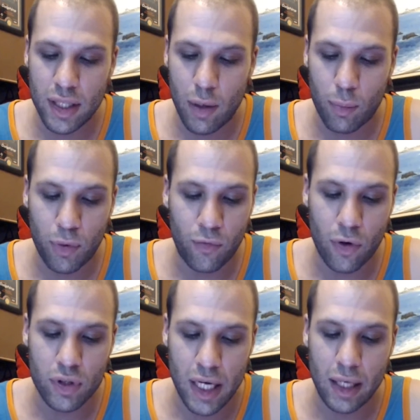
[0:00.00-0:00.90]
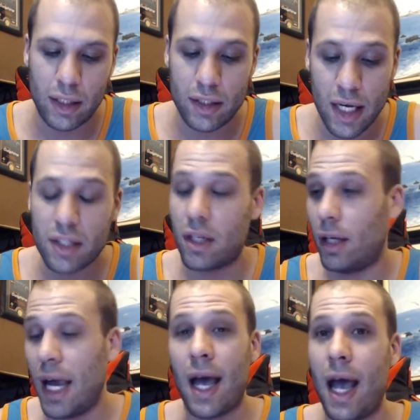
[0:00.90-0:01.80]
they would prefer daily testing.
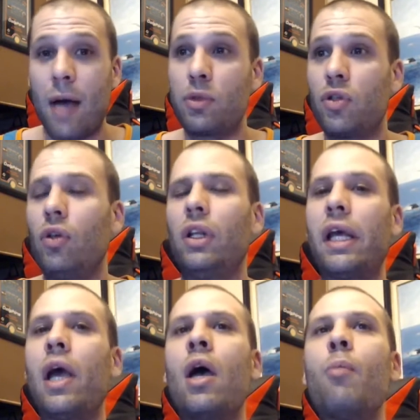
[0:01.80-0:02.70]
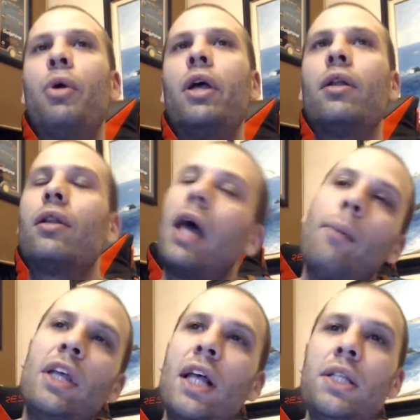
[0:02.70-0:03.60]
Yeah, absolutely. But, I
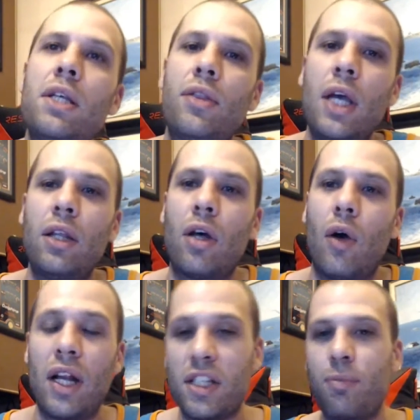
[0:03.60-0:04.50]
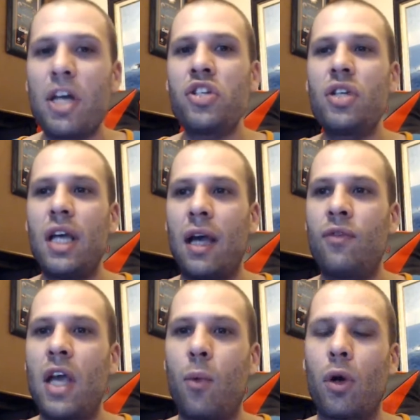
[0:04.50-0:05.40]
mean, that's the thing, though. And especially if
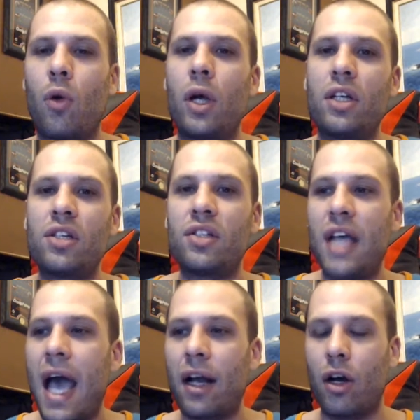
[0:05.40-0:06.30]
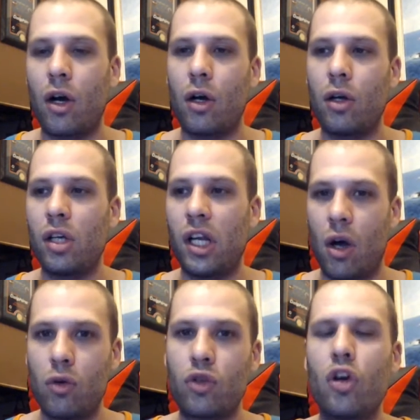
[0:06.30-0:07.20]
they were going to stagger, you
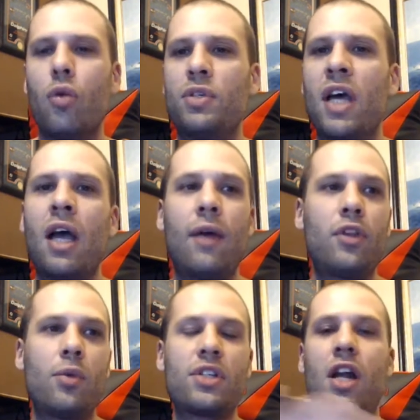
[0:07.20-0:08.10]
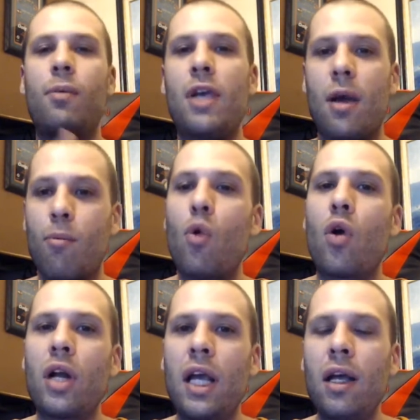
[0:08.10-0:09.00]
know, groups. If there was going to be a
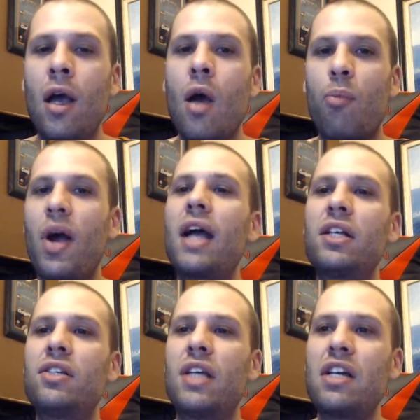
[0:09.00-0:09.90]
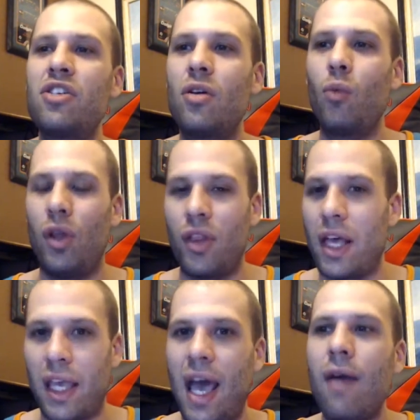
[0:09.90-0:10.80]
morning practice session with,
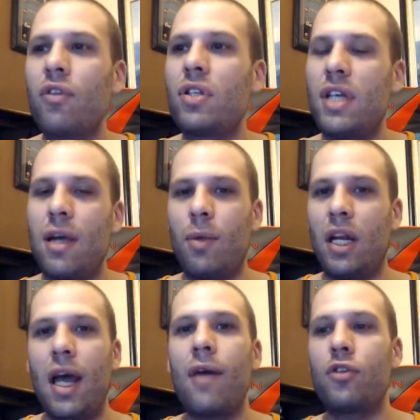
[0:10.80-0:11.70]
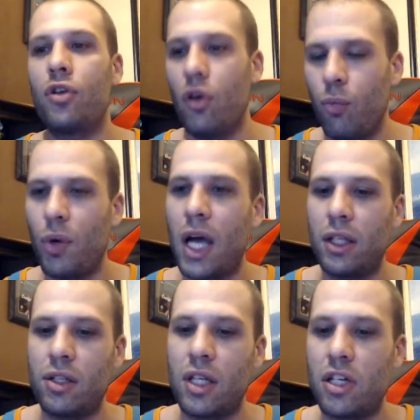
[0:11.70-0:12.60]
like, half the team and an afternoon
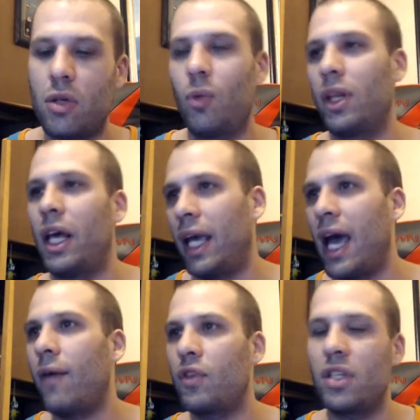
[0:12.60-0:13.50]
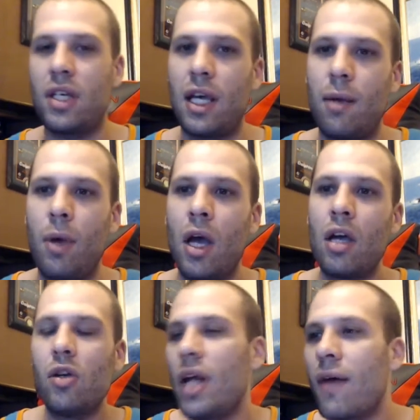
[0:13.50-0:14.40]
practice session with, like, half the team,
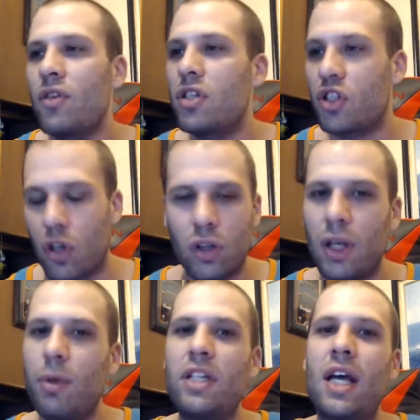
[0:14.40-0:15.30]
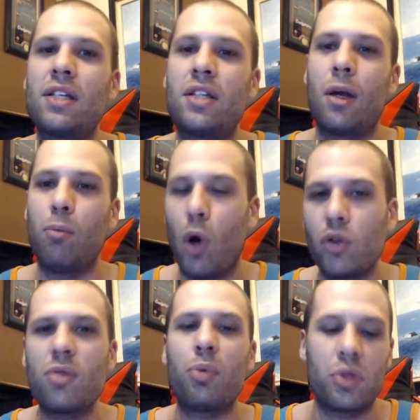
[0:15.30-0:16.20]
you'd have to certainly be testing
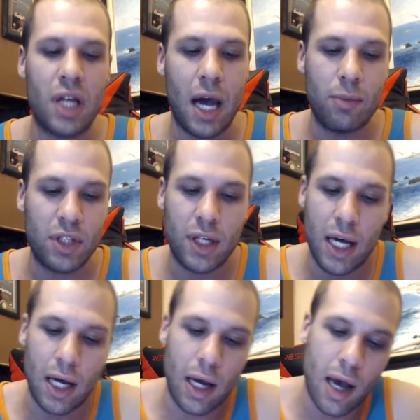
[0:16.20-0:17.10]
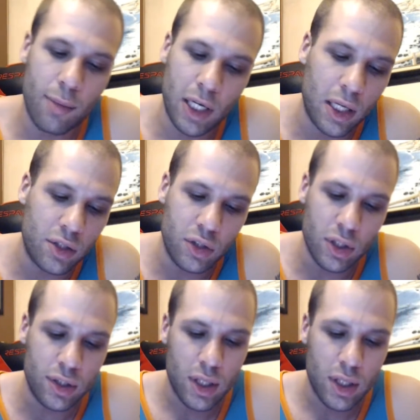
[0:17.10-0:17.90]
multiple times a day. I mean, it's just...